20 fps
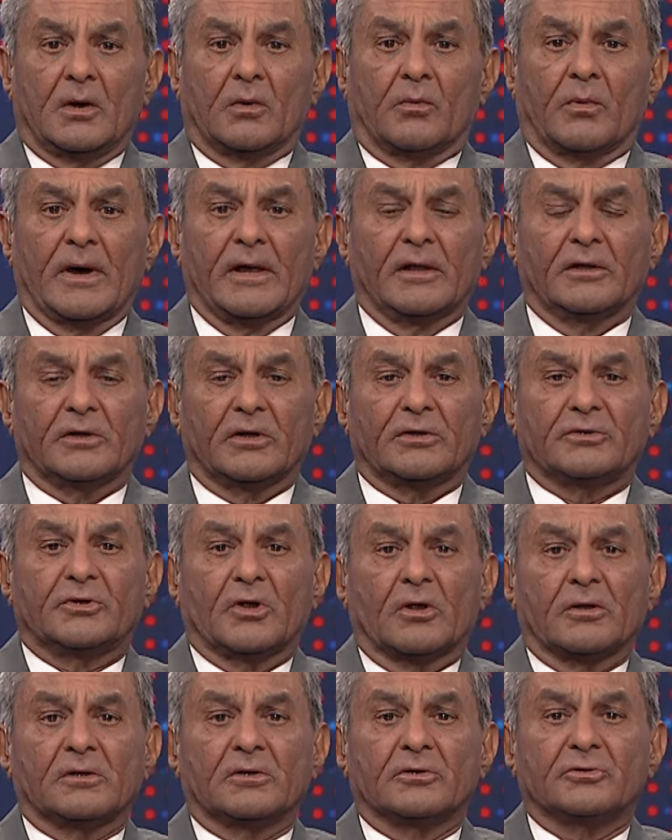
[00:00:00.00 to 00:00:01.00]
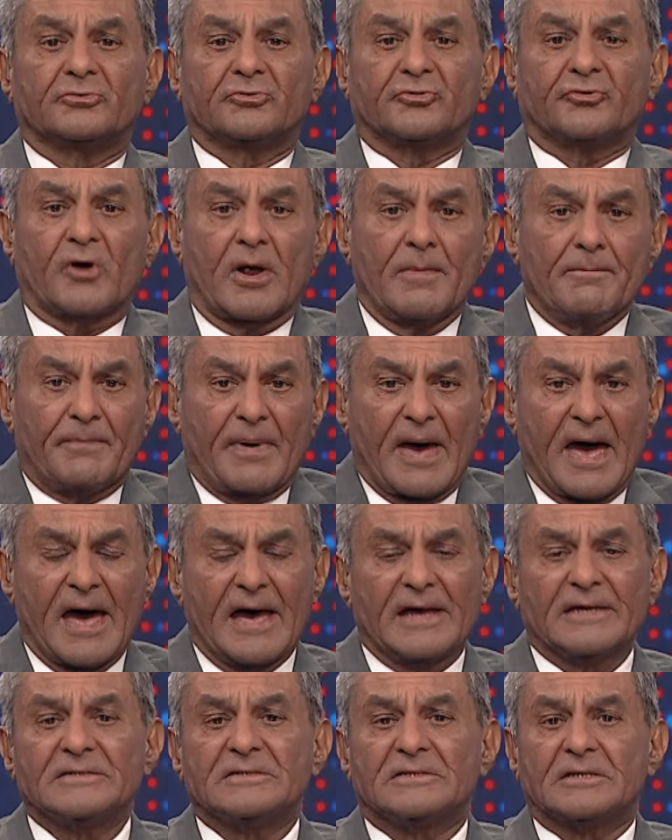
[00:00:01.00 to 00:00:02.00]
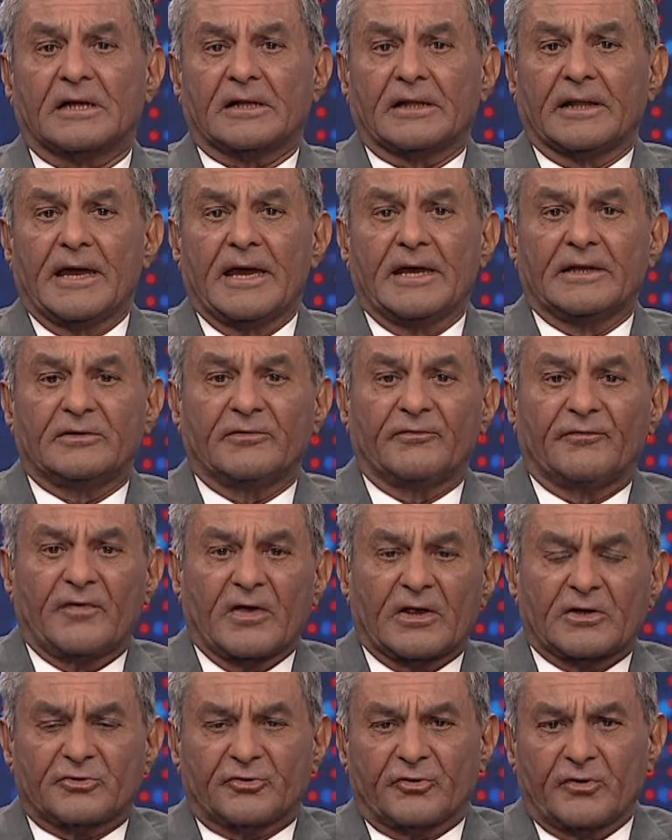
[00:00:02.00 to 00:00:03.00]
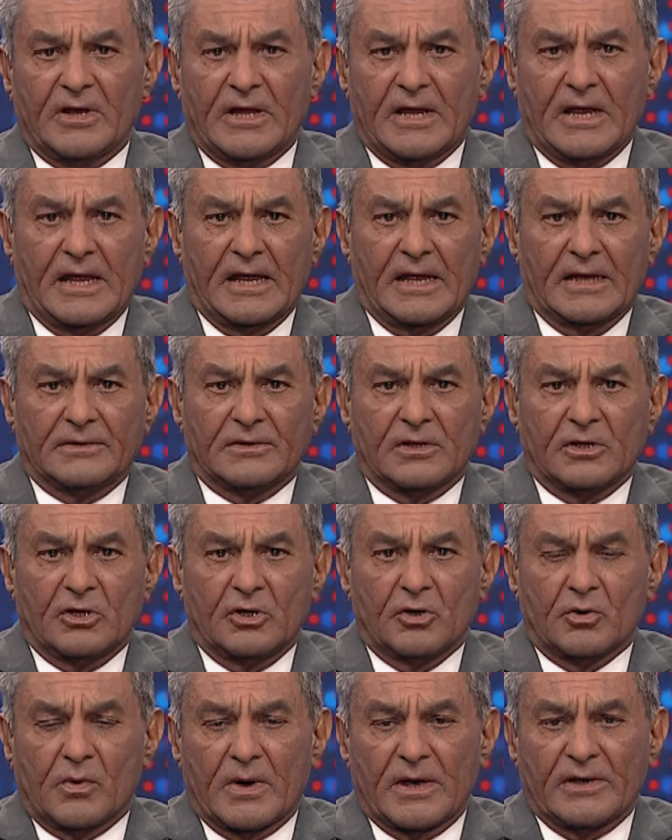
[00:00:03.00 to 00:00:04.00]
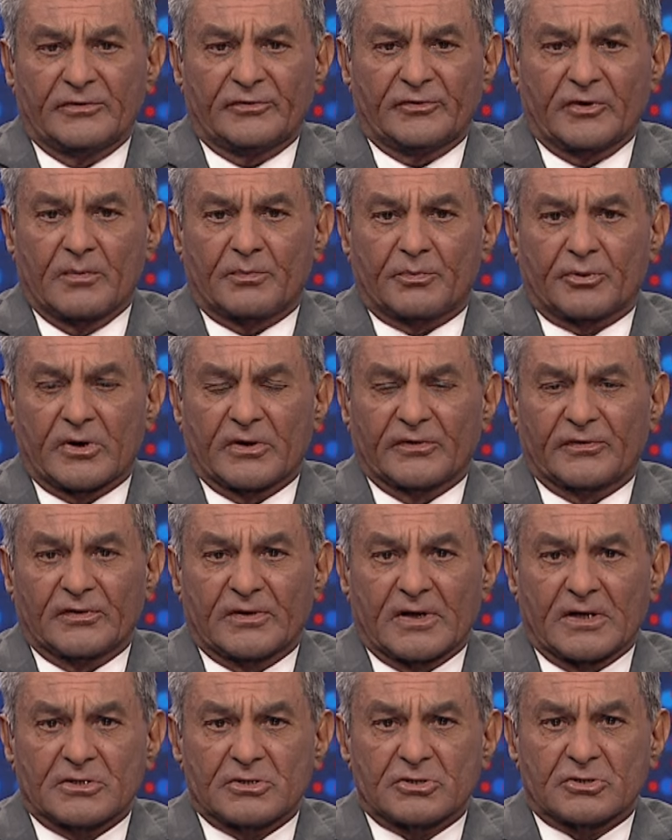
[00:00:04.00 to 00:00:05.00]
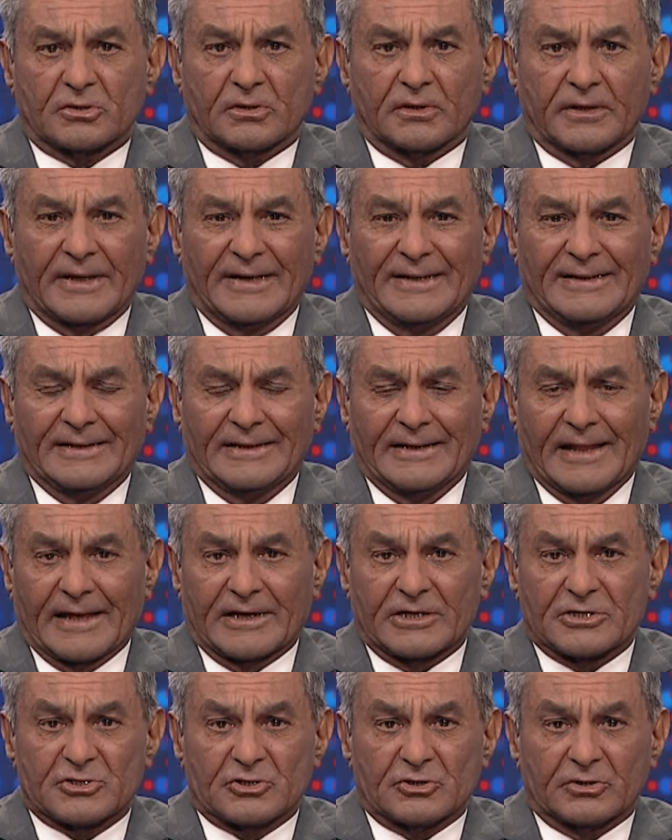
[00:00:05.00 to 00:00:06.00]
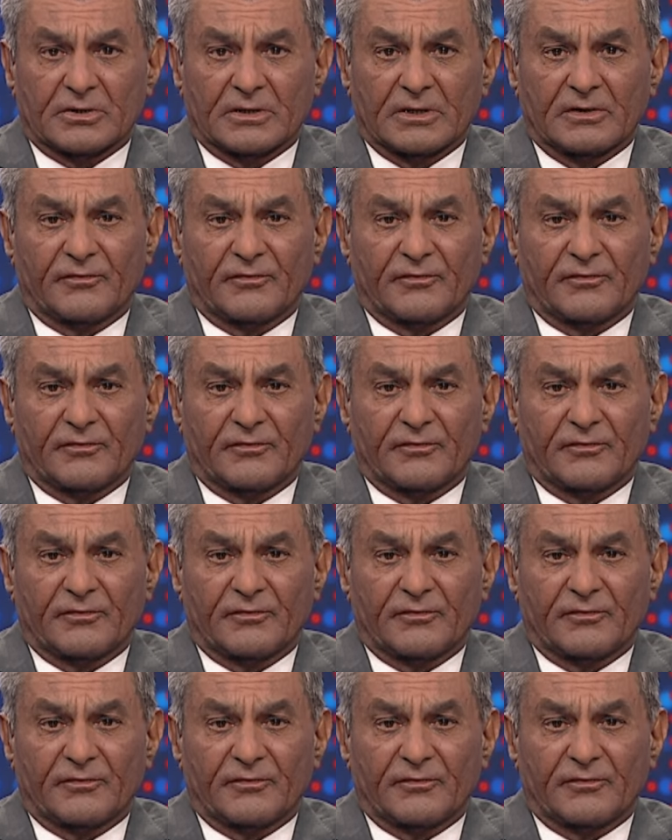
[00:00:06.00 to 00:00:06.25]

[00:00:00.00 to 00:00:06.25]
Well, Donald Trump has declared victory in the US presidential election.